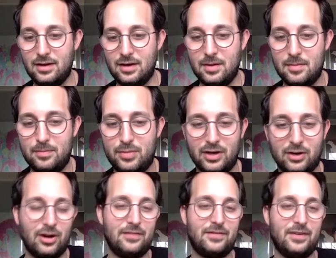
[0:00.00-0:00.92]
but
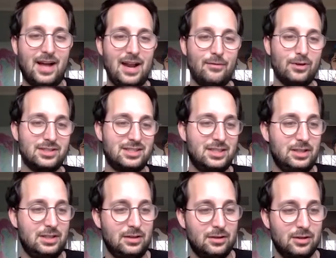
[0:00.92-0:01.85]
Griffin kind of was
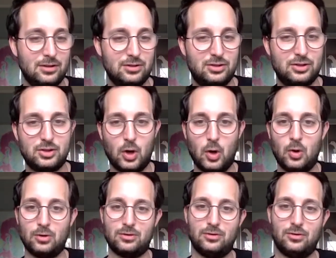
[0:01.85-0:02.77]
the
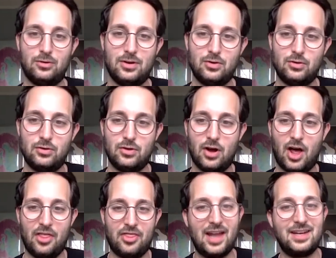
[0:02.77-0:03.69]
sole
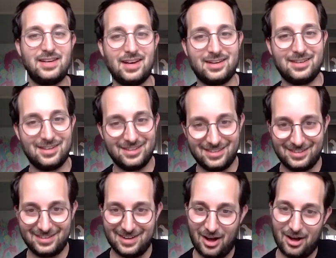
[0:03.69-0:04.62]
authentic
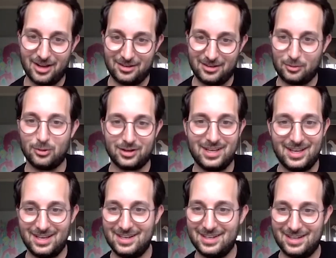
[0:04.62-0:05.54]
high school
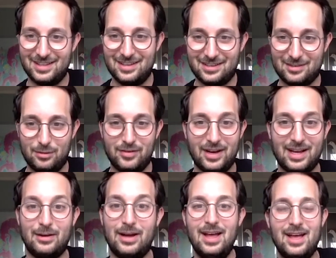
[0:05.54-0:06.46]
kid in this movie,
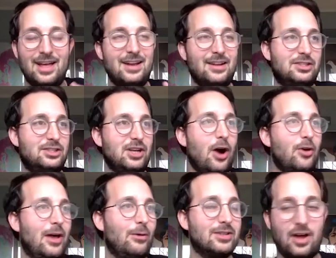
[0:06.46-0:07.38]
like in a show
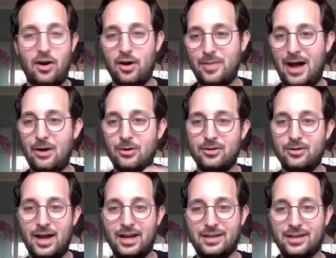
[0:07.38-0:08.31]
that was all about like